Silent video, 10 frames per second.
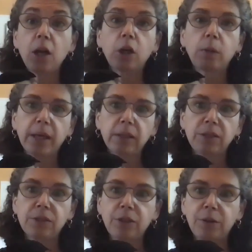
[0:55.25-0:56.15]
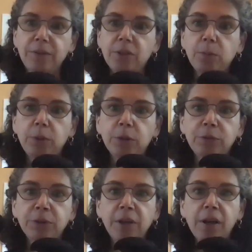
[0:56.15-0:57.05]
Correctly so. These
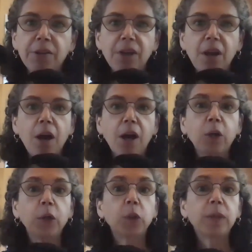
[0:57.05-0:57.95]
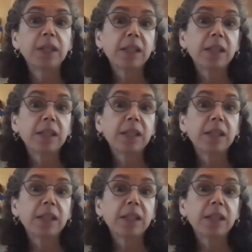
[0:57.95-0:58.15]
beautiful dolls are going to